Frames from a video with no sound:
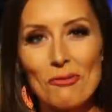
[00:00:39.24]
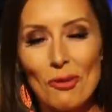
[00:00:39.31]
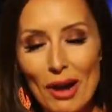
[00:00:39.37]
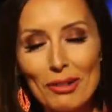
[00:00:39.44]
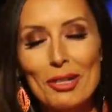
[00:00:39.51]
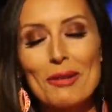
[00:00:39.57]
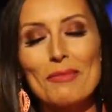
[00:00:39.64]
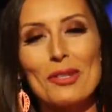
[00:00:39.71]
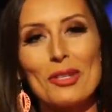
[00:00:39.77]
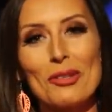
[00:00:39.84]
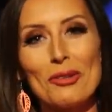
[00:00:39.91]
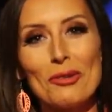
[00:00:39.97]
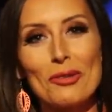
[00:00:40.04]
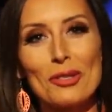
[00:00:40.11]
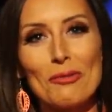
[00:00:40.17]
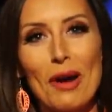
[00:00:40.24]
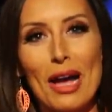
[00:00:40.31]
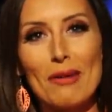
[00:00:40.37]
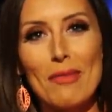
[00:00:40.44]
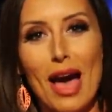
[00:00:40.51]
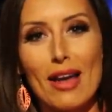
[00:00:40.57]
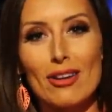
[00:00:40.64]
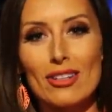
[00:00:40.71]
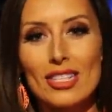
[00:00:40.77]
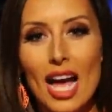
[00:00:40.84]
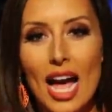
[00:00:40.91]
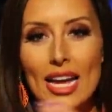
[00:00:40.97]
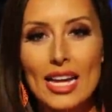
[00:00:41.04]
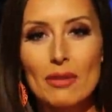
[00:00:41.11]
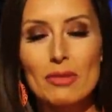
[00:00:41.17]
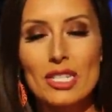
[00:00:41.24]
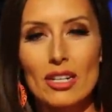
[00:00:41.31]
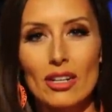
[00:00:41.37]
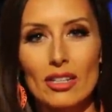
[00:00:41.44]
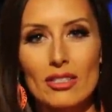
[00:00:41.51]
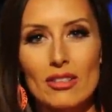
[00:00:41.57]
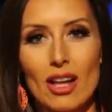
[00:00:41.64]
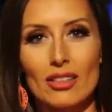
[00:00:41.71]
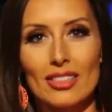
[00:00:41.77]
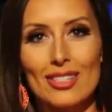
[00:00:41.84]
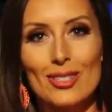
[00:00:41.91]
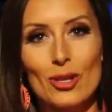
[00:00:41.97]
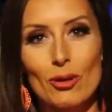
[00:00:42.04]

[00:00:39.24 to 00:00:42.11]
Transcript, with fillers: Welcome to the News and Why It Matters. I am Sarah Gonzalez.